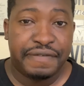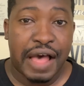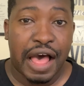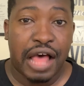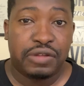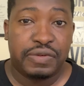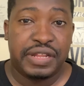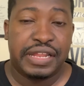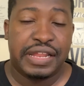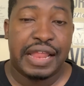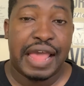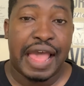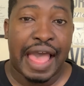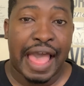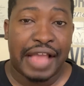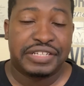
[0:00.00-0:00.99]
following and
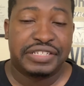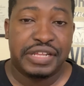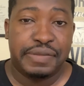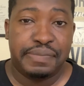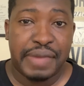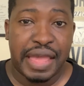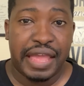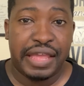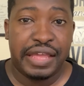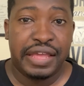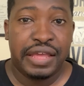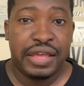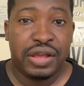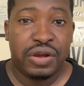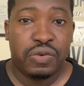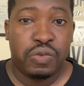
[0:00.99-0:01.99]
that actually may
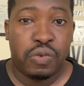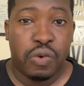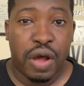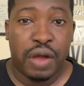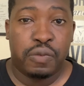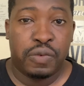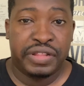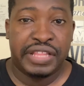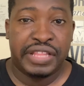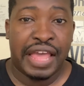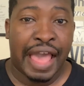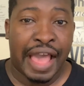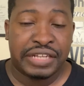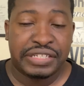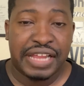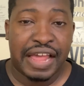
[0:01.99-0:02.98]
want what they
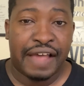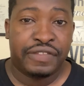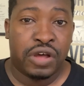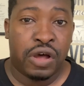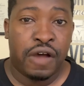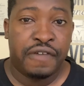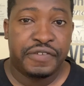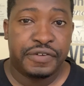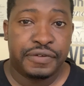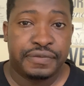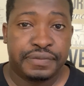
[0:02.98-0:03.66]
actually have to offer.